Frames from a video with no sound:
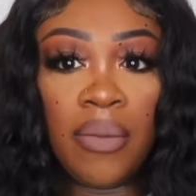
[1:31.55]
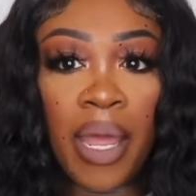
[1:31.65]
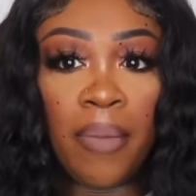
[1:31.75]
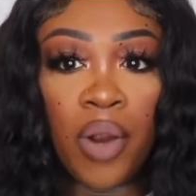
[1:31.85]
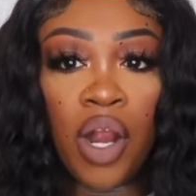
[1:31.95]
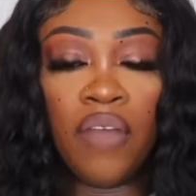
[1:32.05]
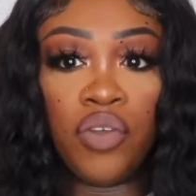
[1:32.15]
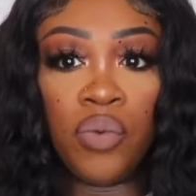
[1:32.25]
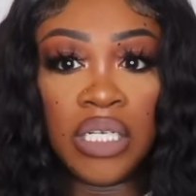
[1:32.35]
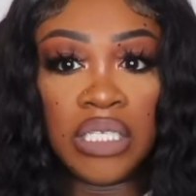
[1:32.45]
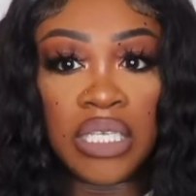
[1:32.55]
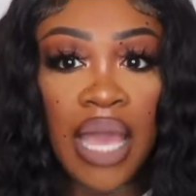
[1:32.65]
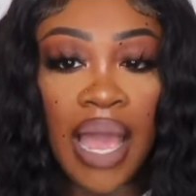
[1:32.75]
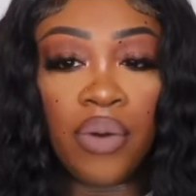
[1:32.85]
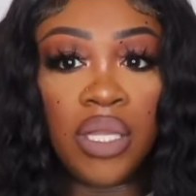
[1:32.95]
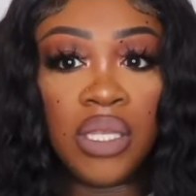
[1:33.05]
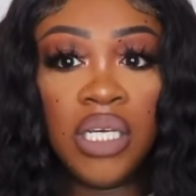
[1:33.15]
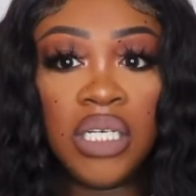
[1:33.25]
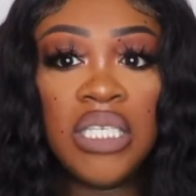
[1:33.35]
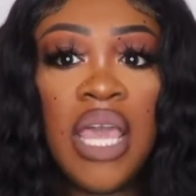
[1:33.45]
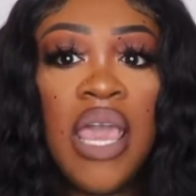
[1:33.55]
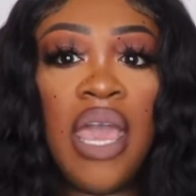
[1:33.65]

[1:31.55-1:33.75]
the bottom bar if you want to see how it looks